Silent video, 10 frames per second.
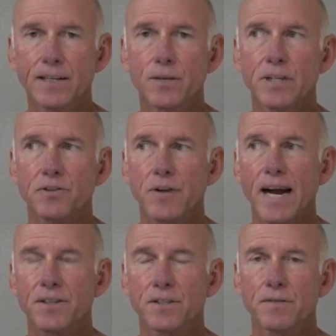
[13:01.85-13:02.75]
I can do
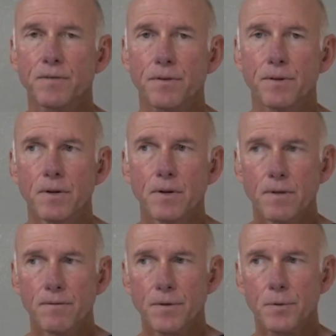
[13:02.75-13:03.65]
extractions for
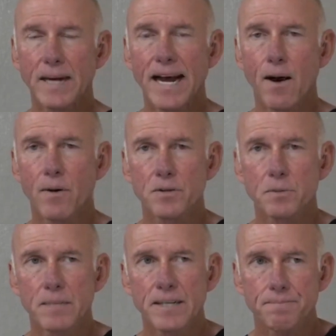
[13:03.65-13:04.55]
3
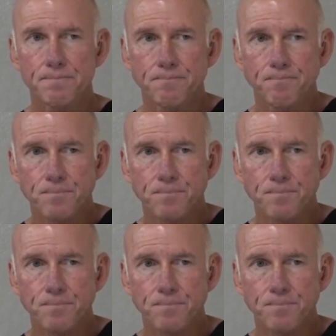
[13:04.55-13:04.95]
hours, but